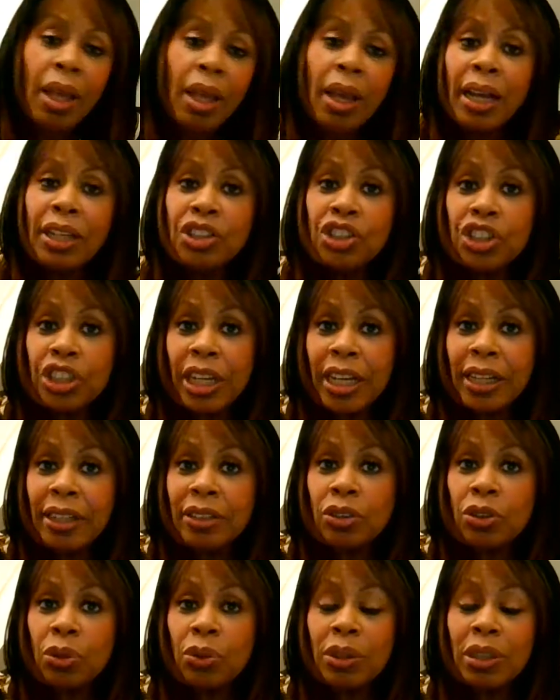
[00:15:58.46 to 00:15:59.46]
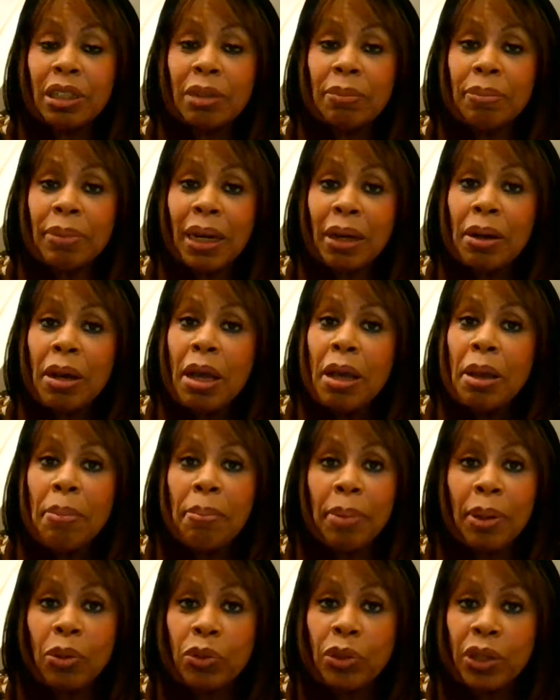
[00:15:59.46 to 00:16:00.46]
And Chad talking about
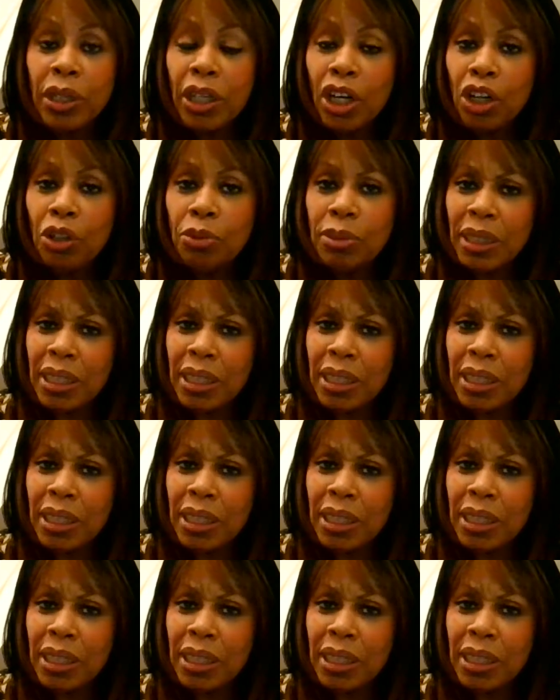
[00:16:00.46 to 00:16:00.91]
building homes.